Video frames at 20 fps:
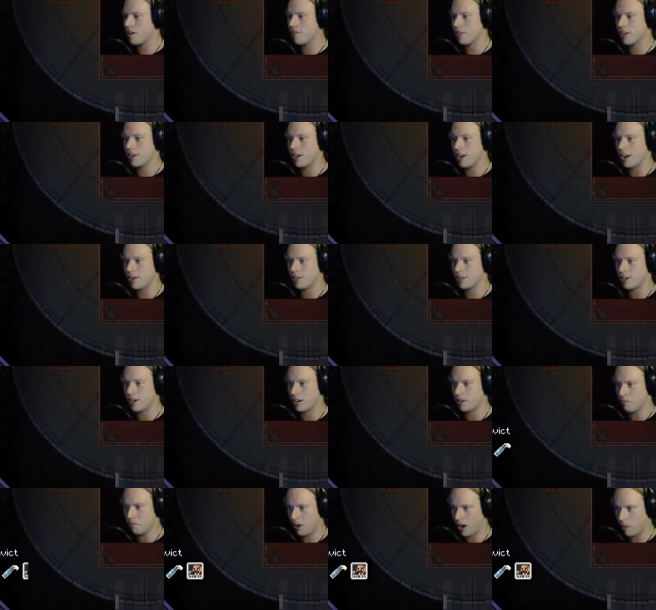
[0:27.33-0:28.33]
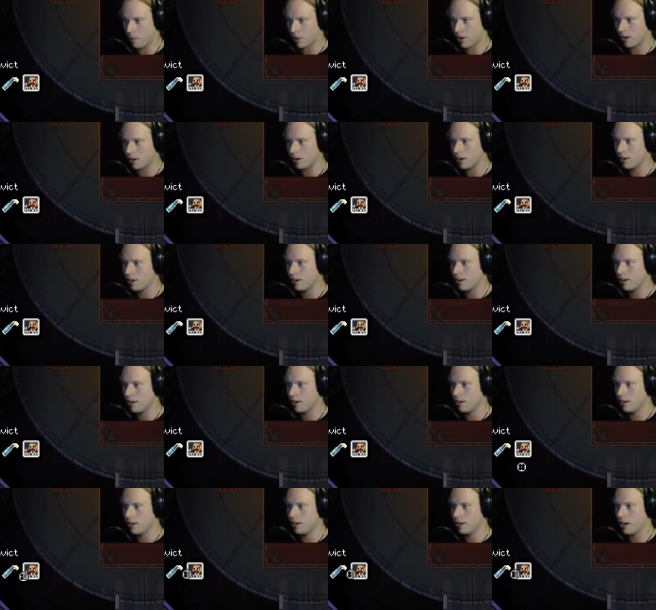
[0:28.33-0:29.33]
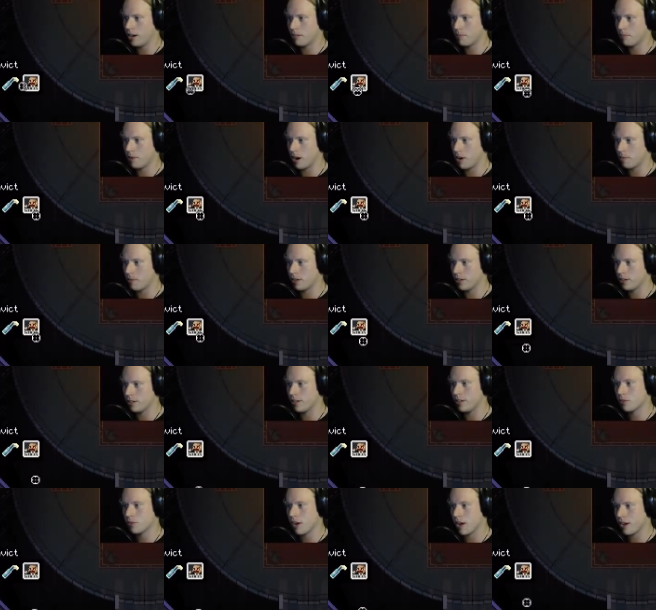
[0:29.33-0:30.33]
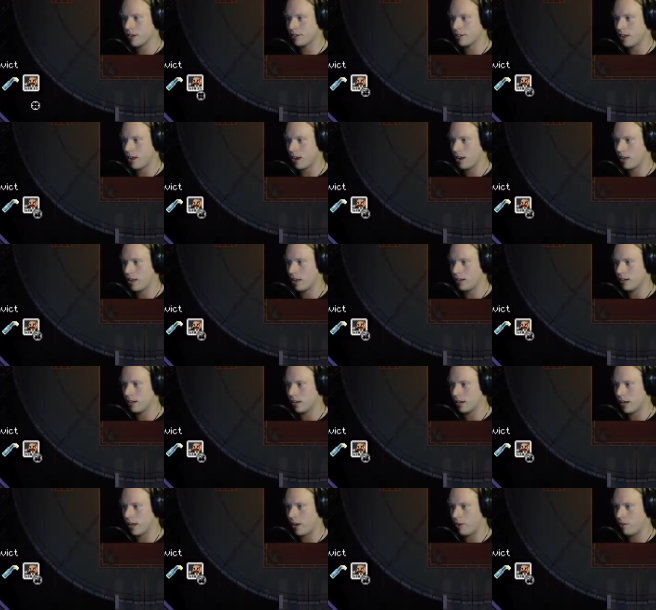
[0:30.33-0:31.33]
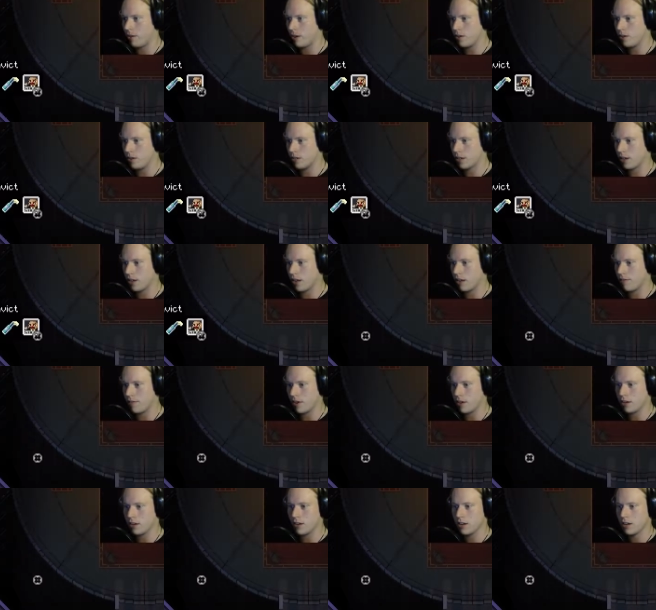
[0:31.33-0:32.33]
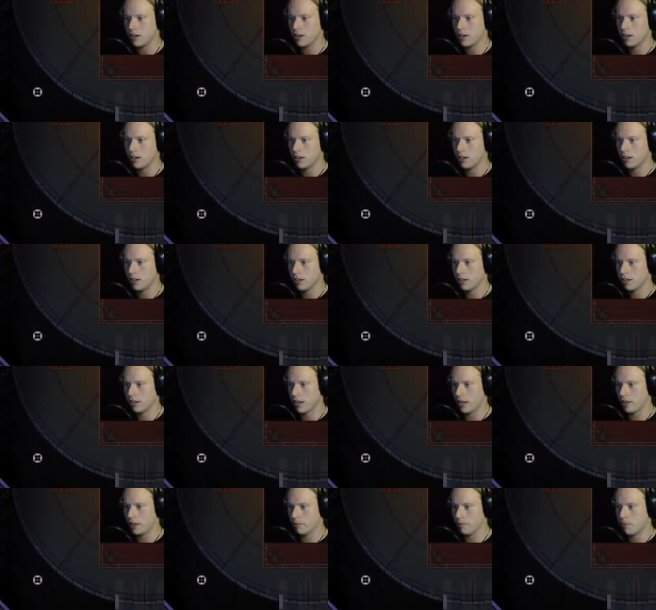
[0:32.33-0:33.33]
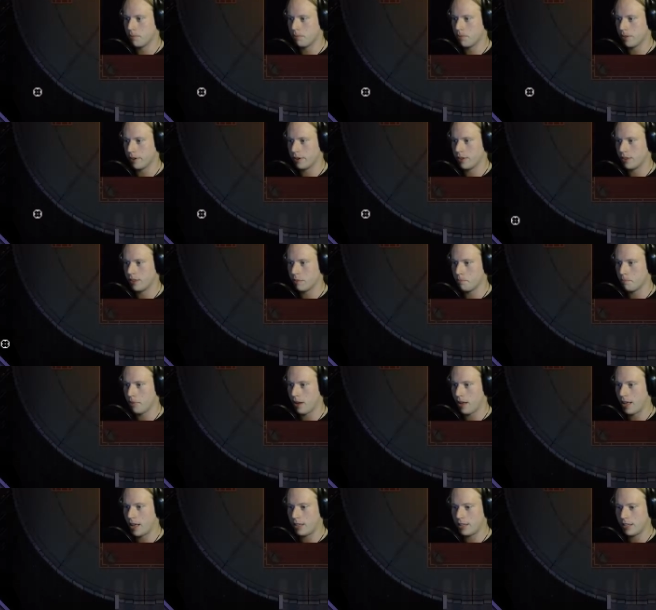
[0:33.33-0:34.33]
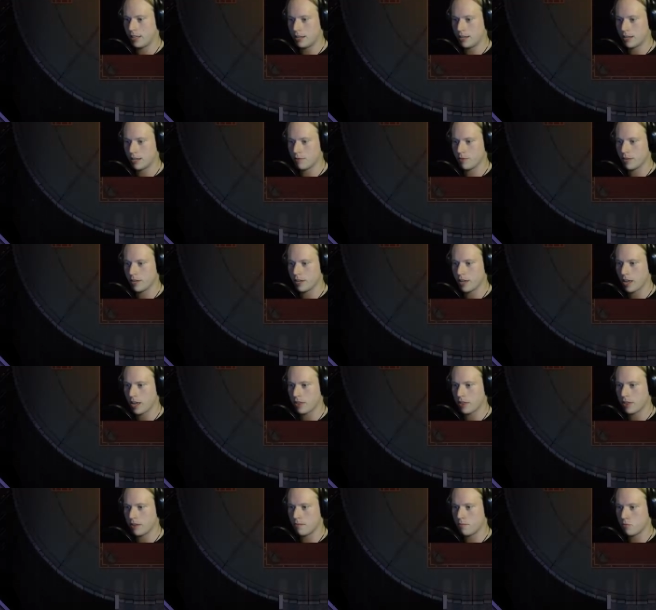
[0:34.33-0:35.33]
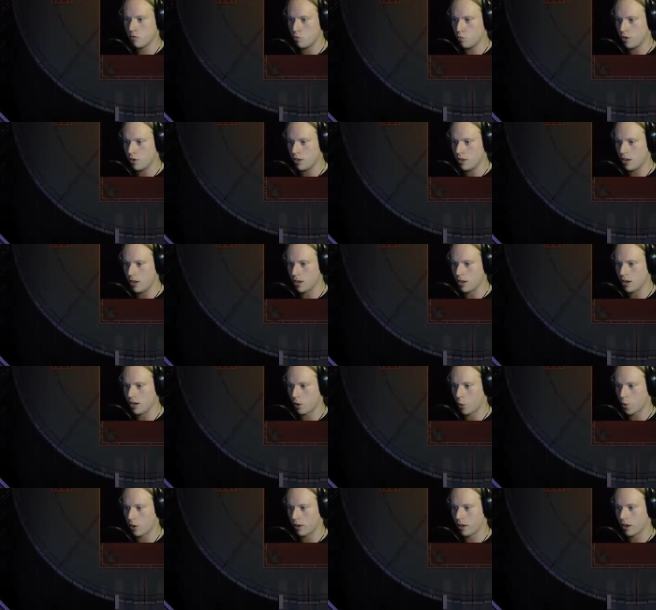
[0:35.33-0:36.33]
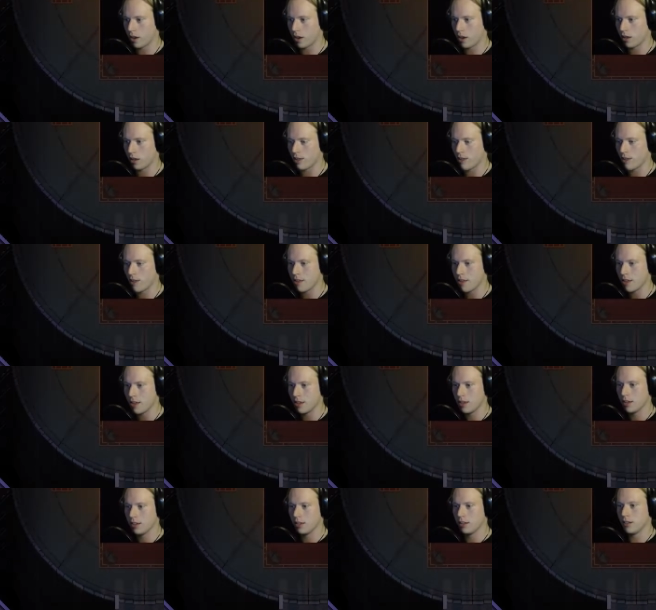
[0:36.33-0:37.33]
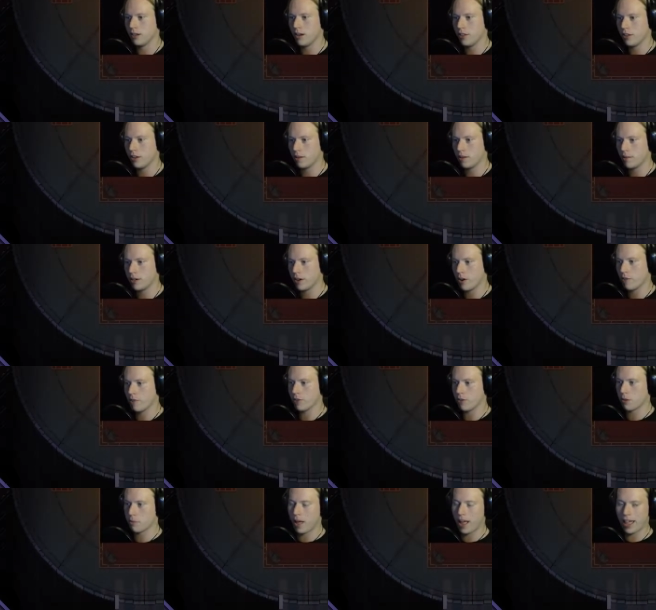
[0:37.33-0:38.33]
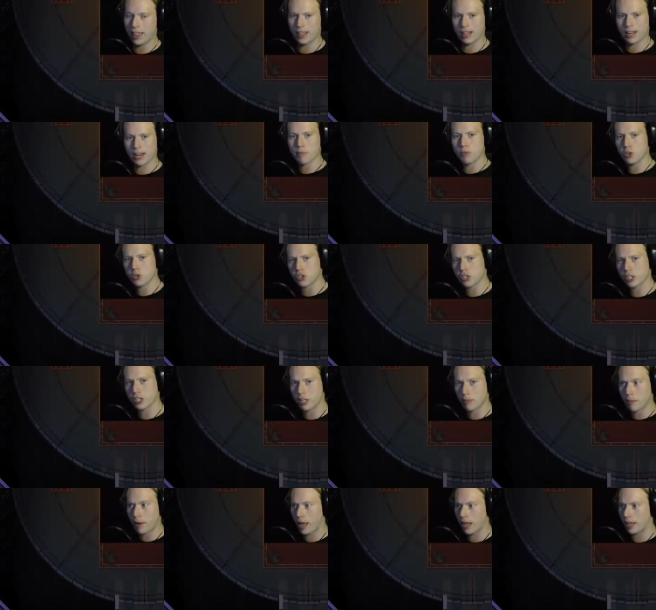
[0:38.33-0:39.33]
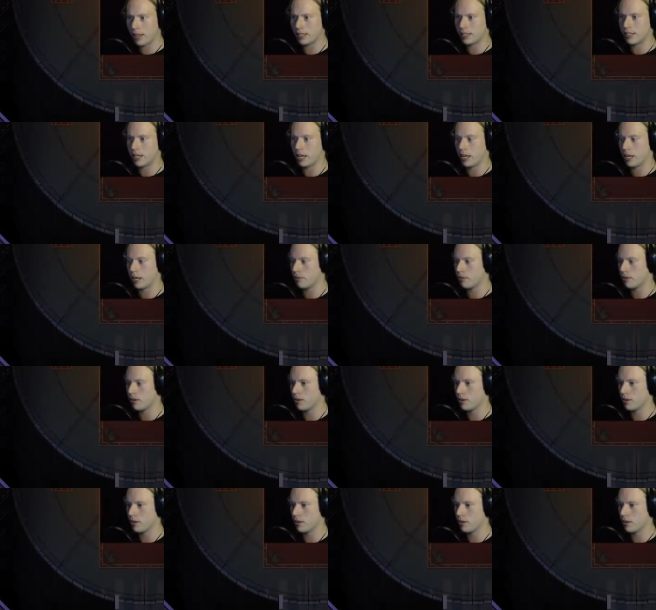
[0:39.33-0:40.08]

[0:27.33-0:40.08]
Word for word: kid. You got your pupper. Got your bopper, and this guy's got like a little clown nose, the convict. We got the pilot, and we got the marine. Okay, you know, I think I'm gonna go for the pilot. I'm usually the pilot type.